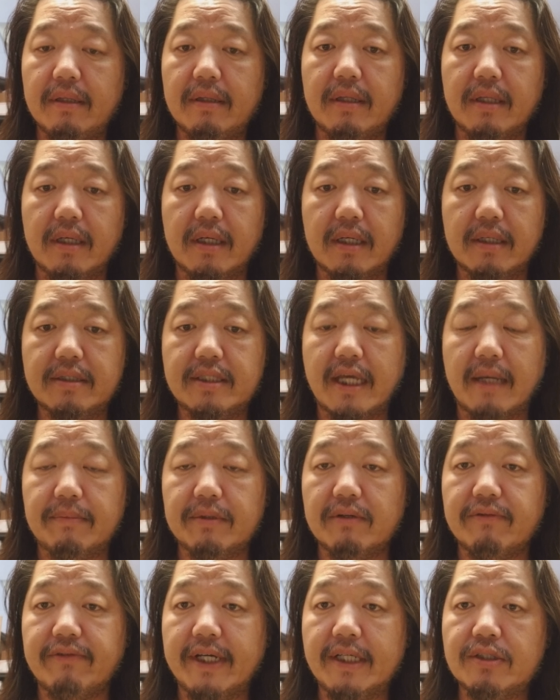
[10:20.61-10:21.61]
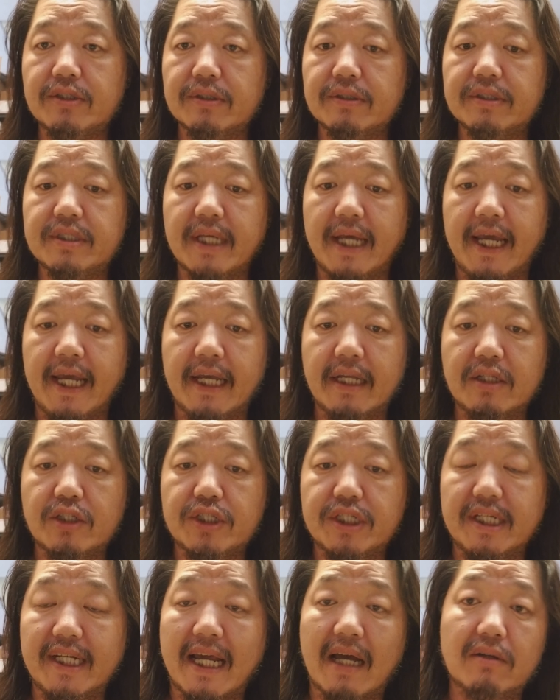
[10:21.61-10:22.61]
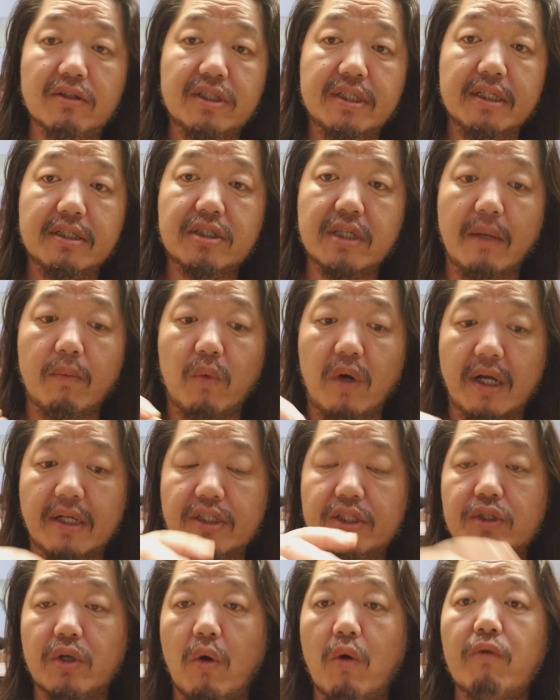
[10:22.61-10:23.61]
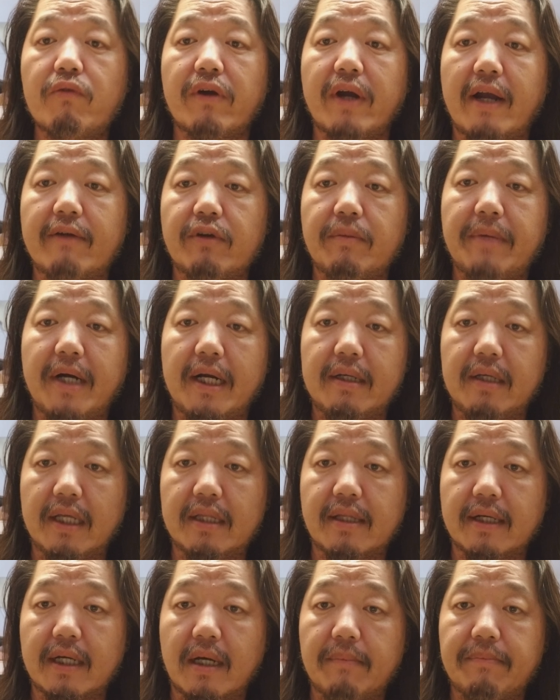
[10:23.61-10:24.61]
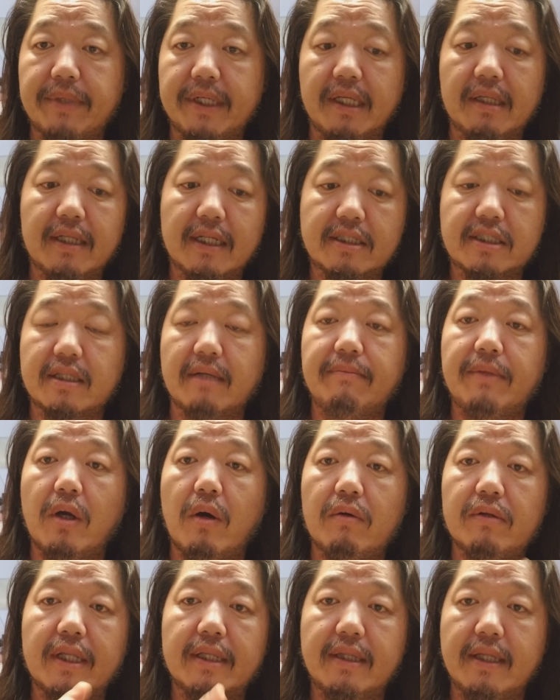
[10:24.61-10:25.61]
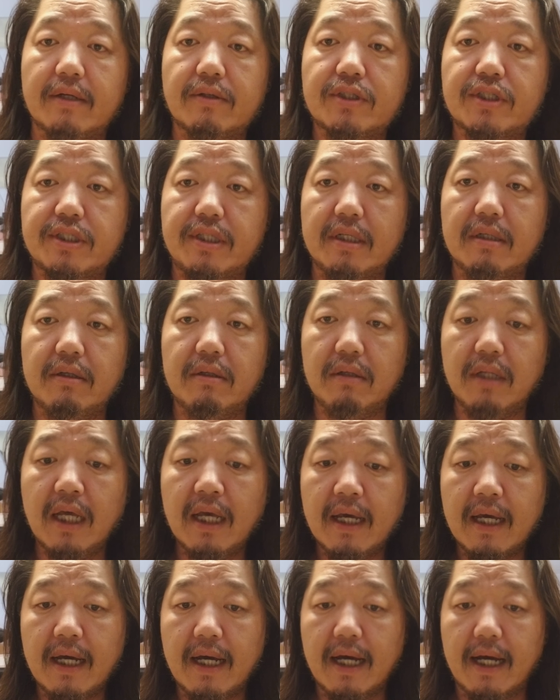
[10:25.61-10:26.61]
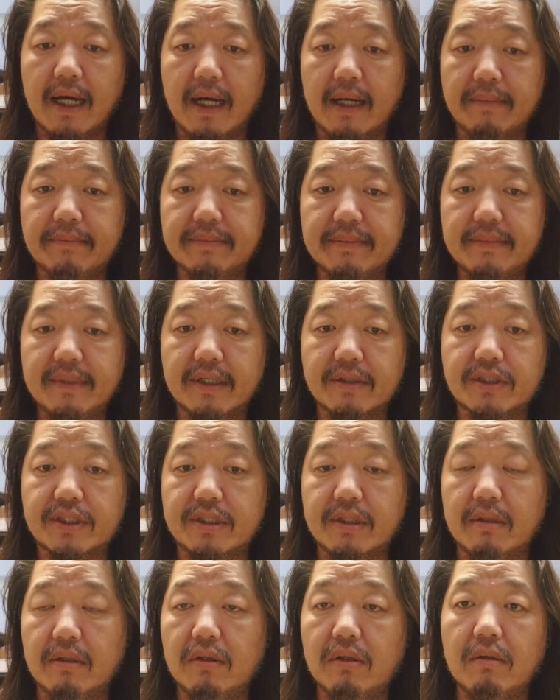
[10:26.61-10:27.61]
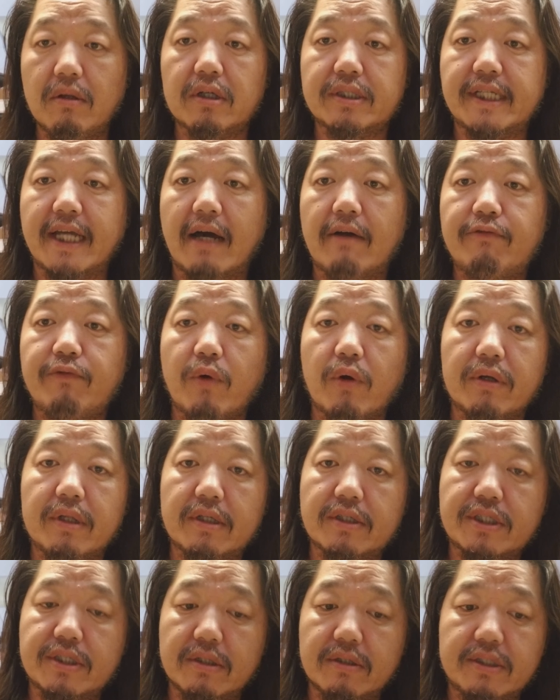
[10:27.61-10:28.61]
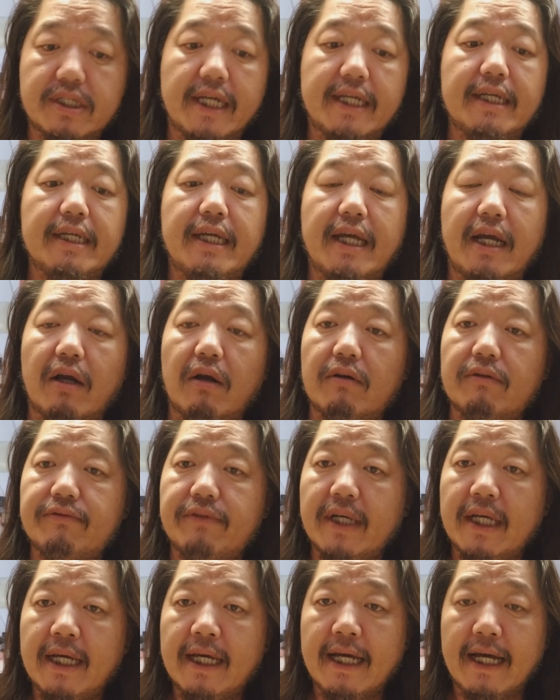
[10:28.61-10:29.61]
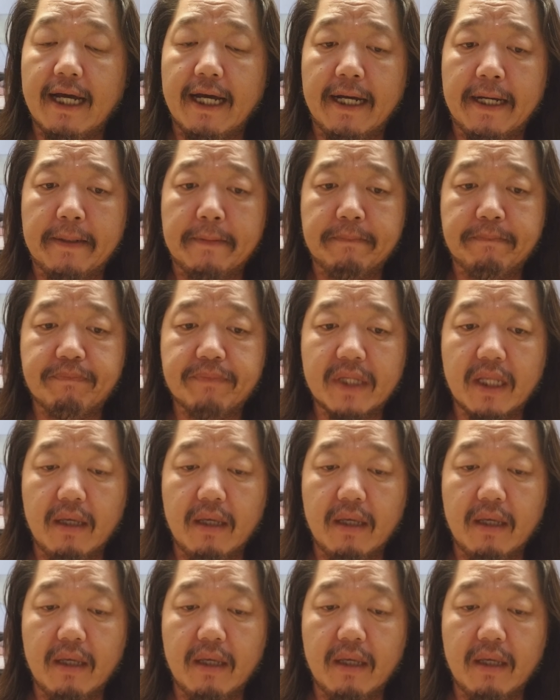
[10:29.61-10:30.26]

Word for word: the table of angels and she now sits and watches over everybody at the company and lets them know that they're still um, they're still looked out for they're still taken care of um,